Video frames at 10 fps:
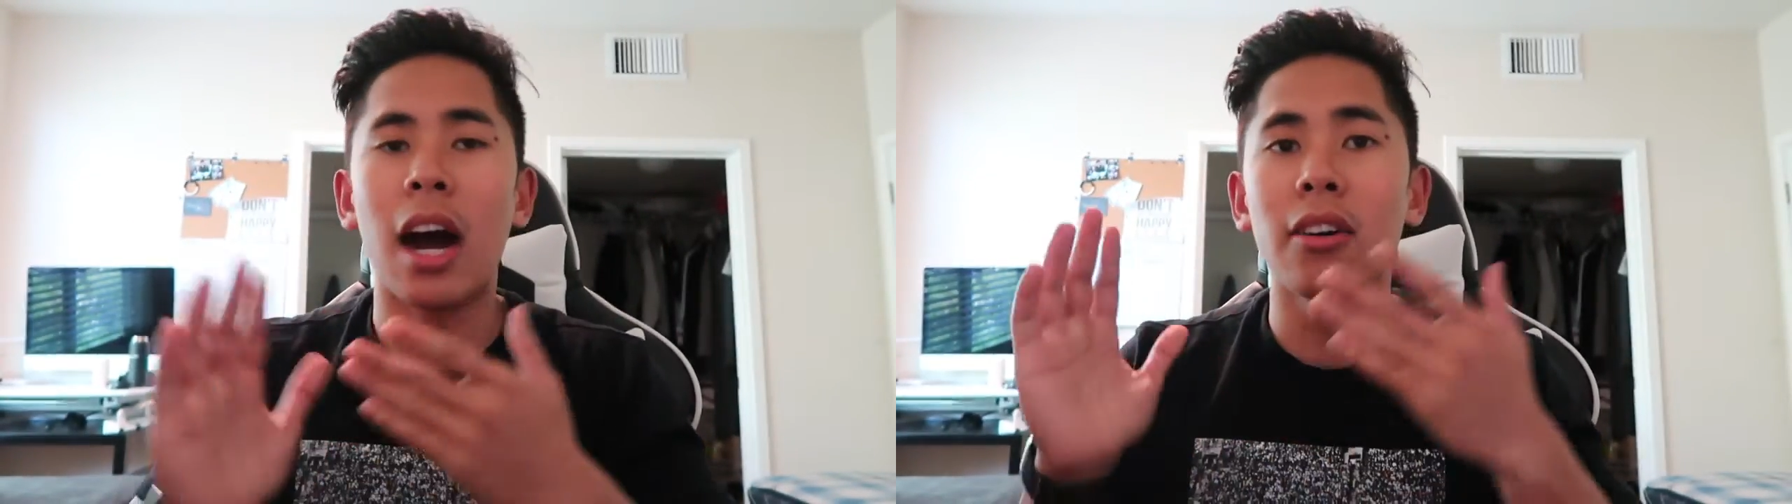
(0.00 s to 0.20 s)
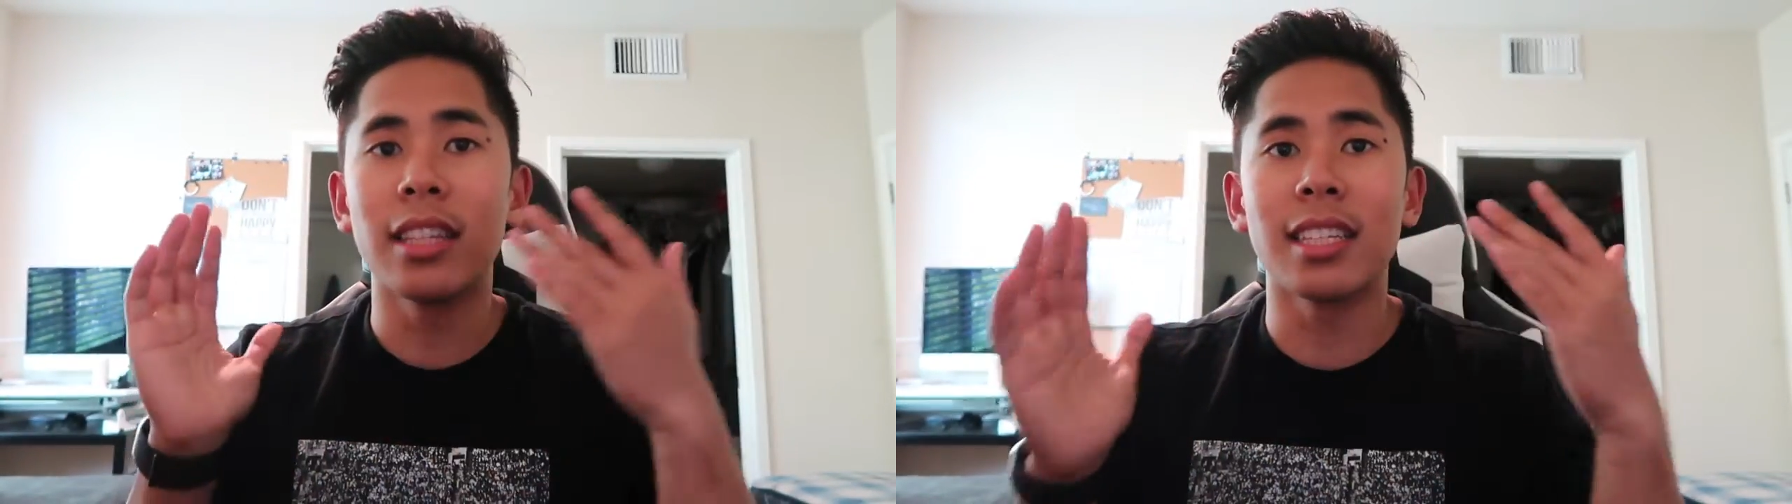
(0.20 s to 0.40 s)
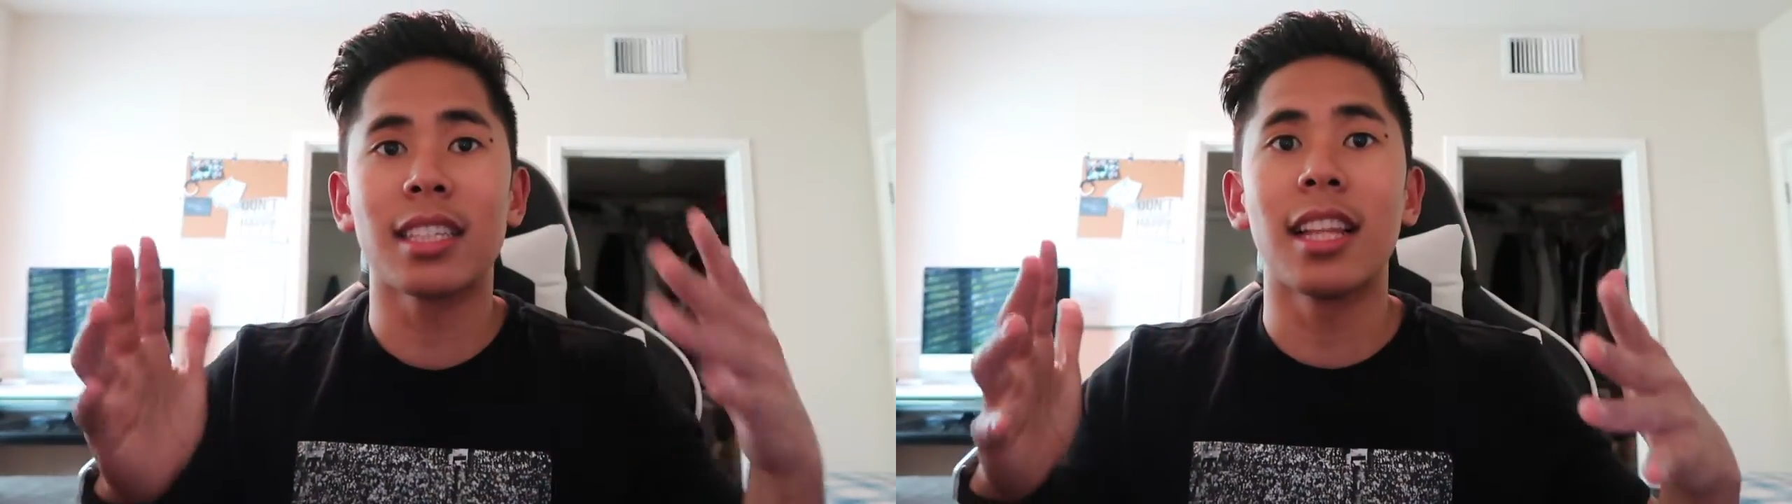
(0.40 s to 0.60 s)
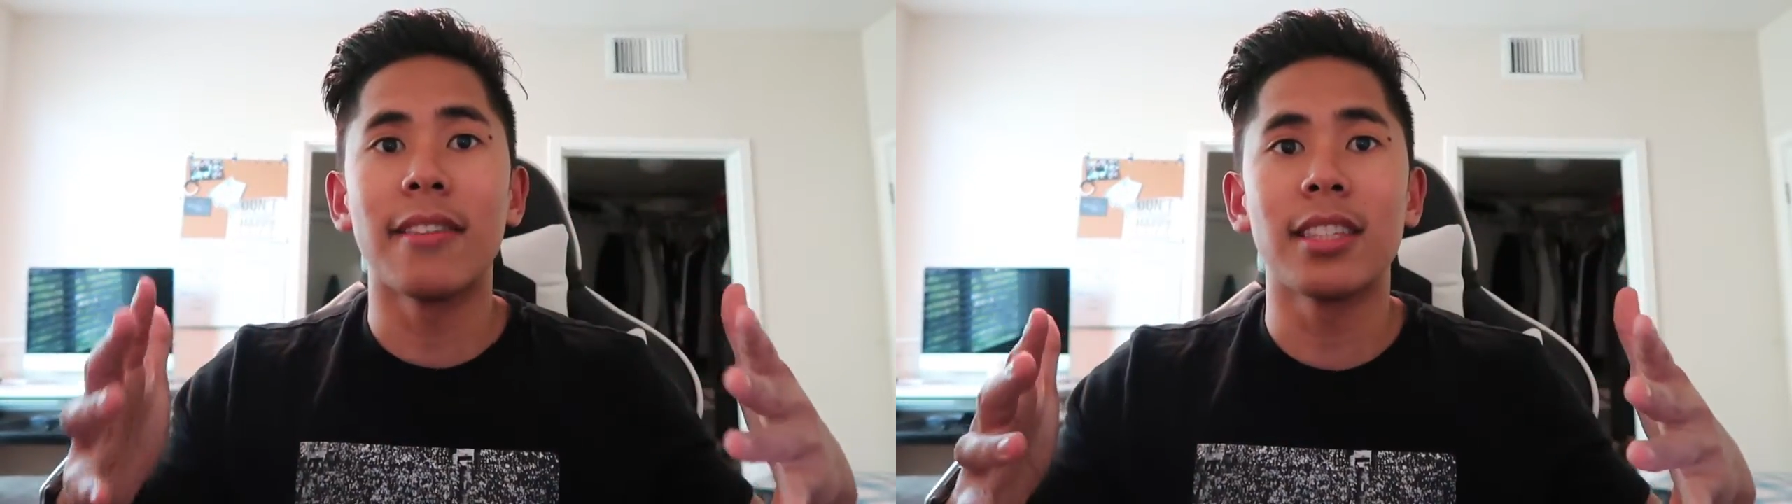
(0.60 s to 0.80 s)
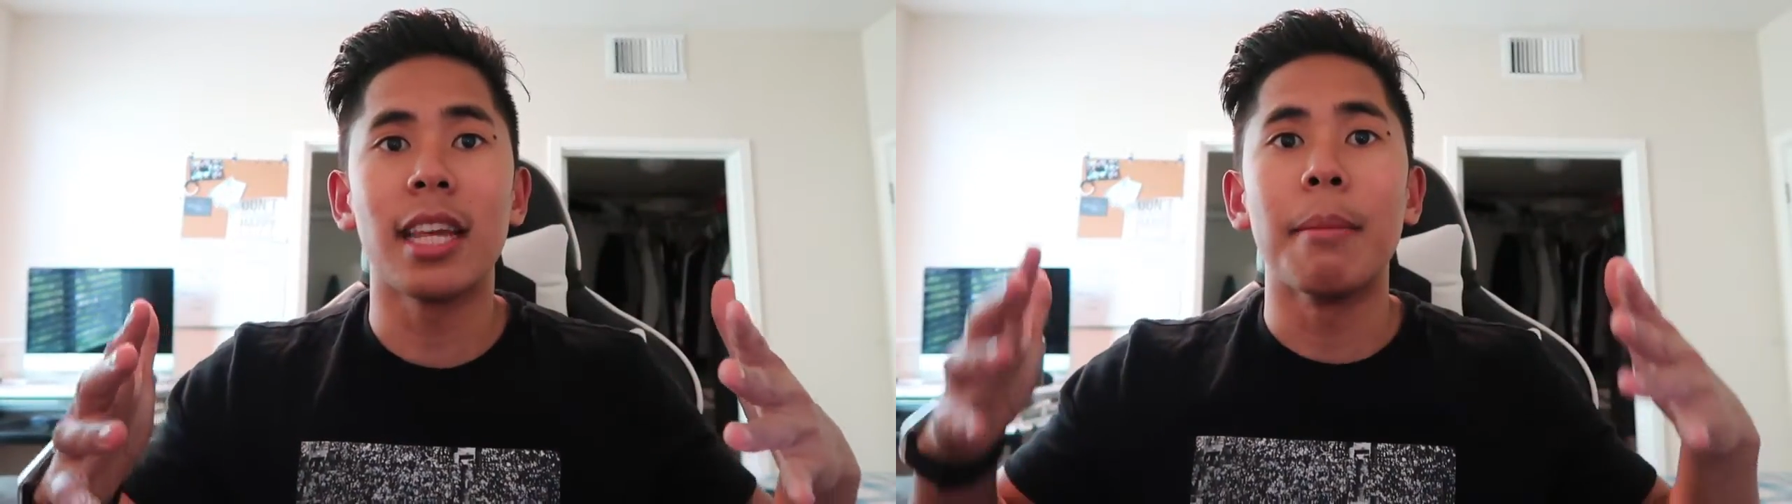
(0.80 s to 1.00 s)
how this
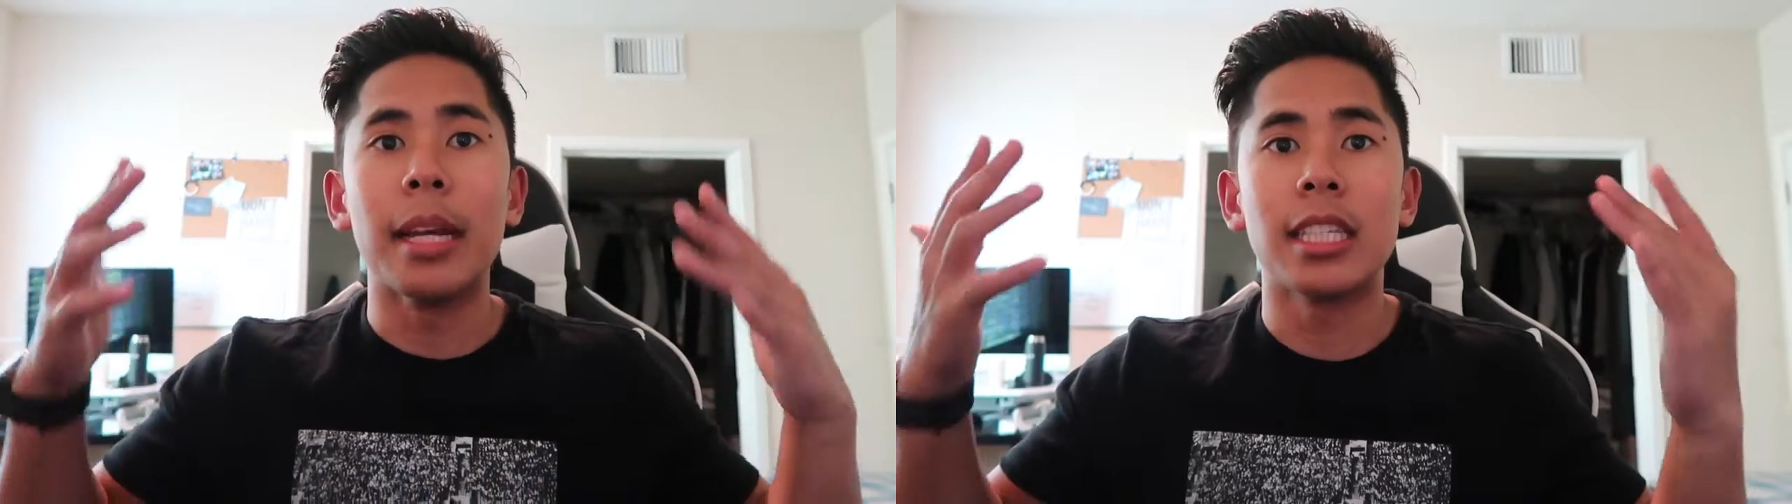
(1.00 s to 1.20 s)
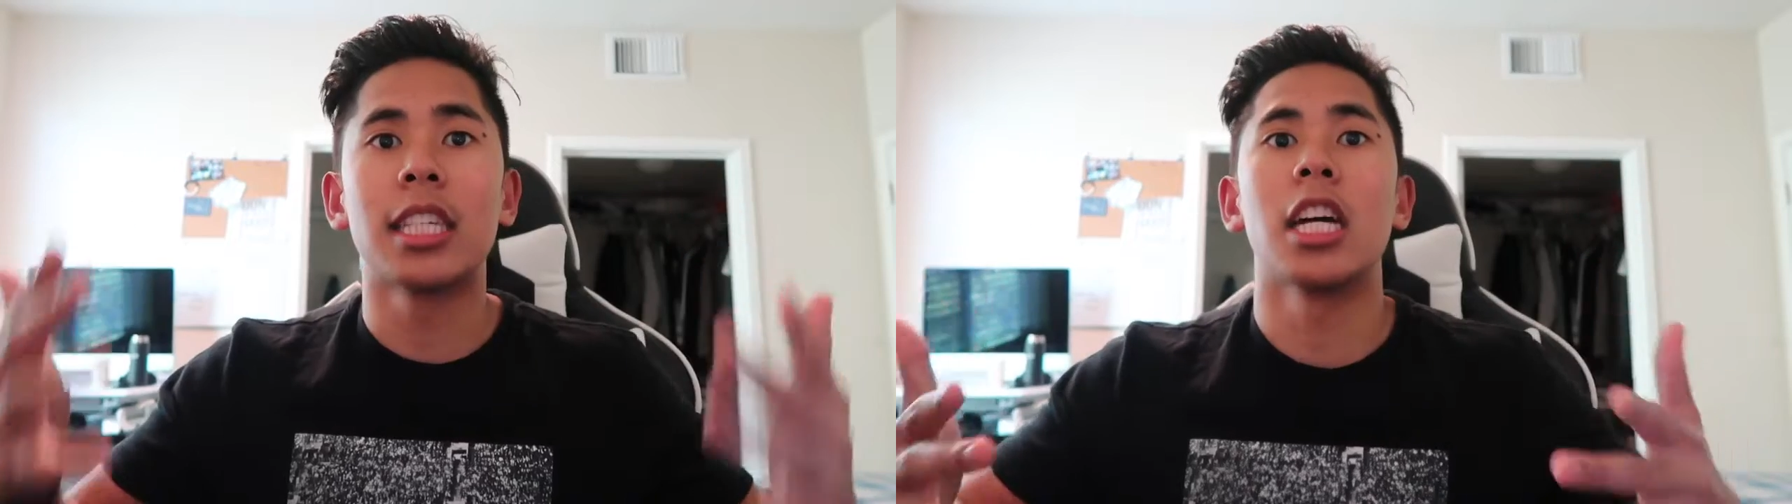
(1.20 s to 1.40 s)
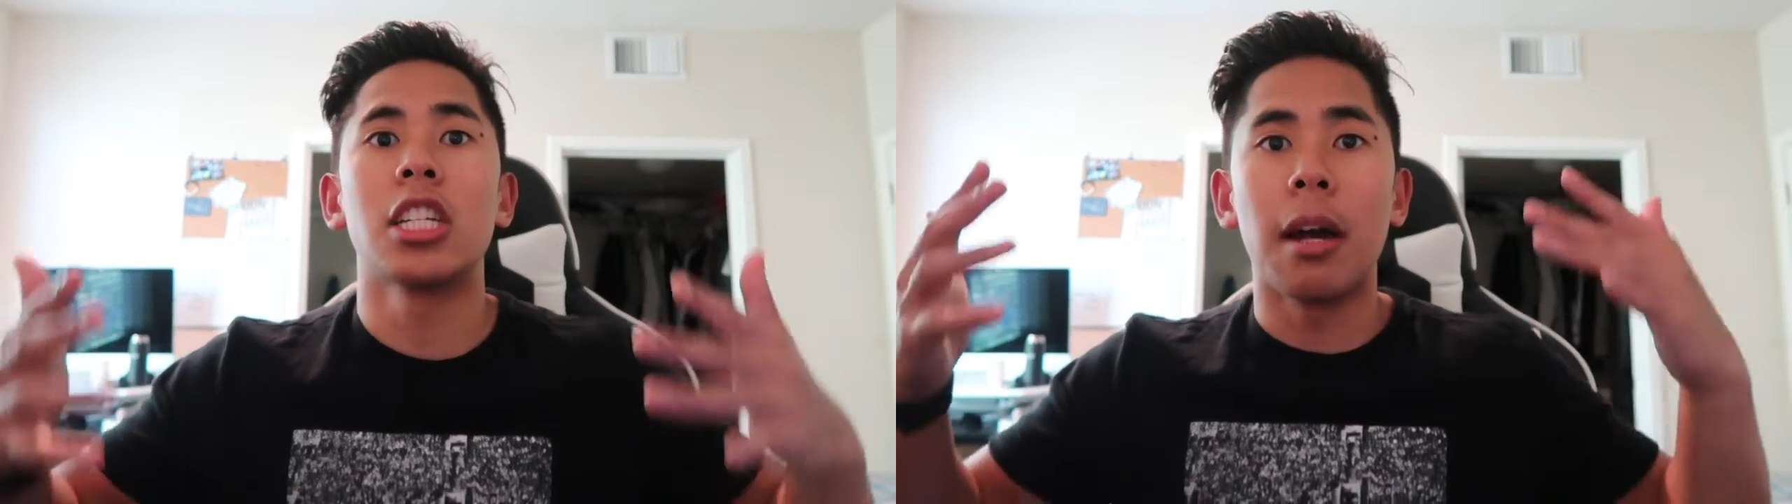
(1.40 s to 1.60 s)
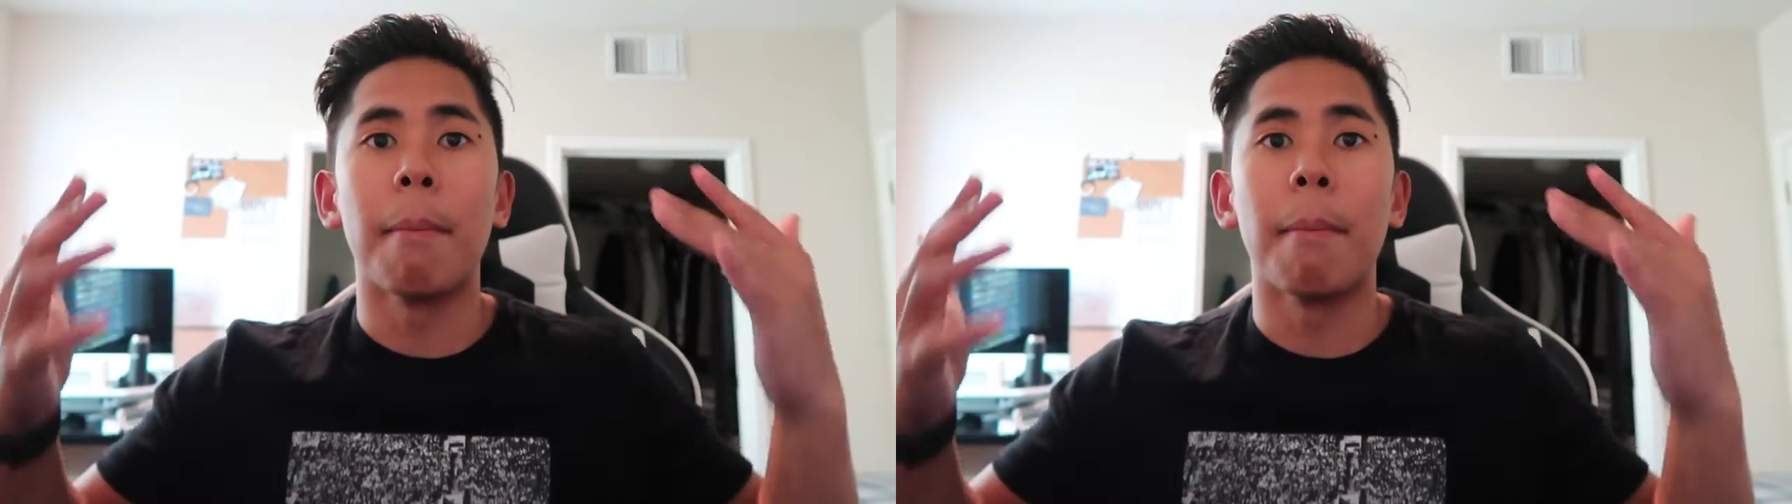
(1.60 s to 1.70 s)
love team is such